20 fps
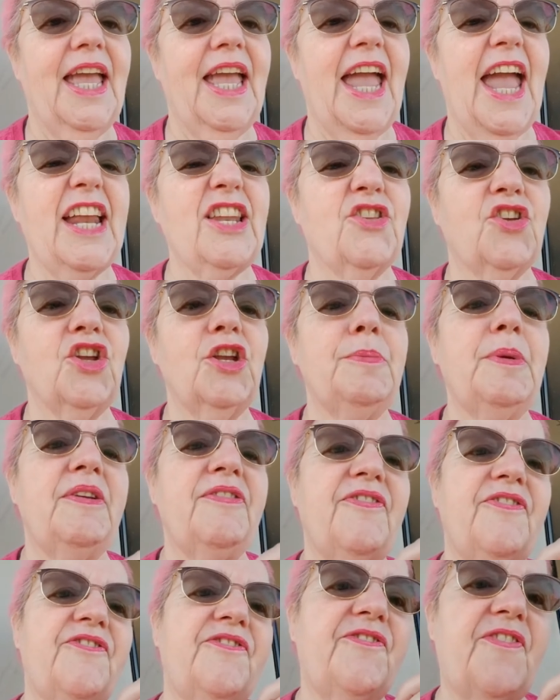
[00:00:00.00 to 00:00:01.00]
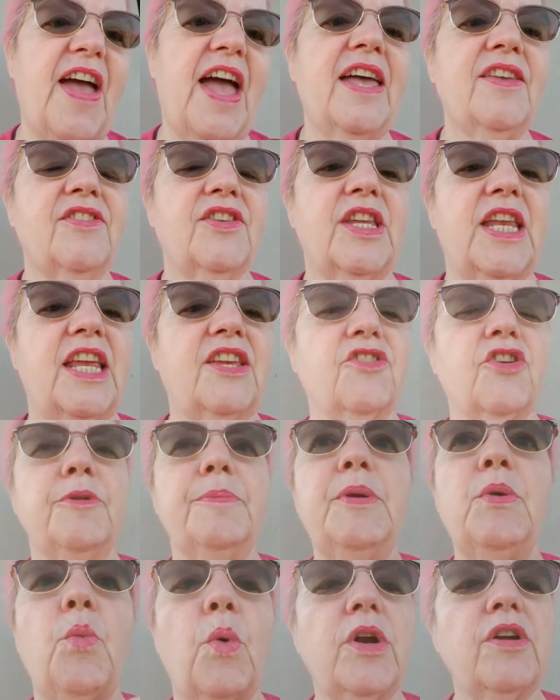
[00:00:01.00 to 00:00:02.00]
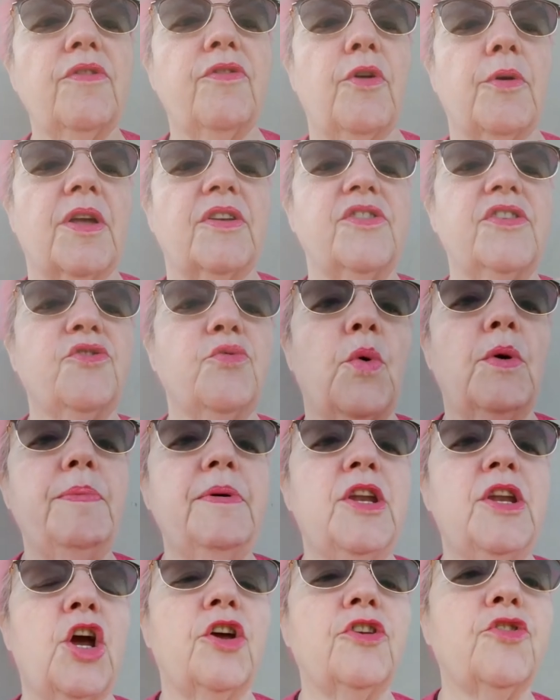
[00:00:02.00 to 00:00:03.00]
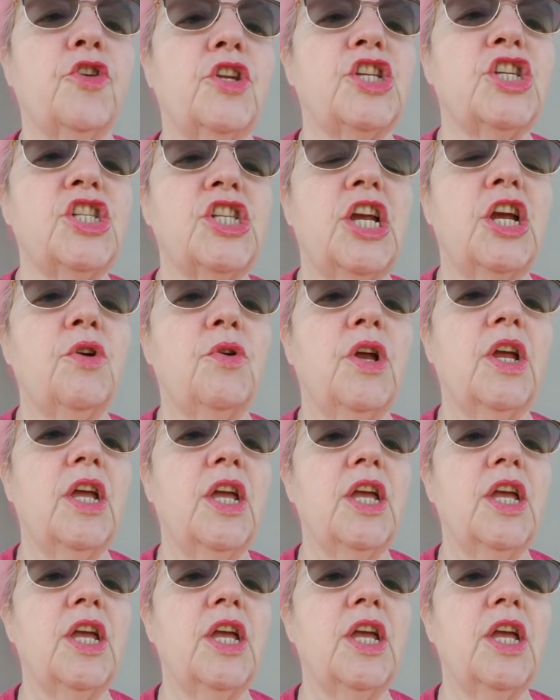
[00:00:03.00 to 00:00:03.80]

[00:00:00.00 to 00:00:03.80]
And it's going to be fascinating. It's going to be wonderful, because this webinar is going to share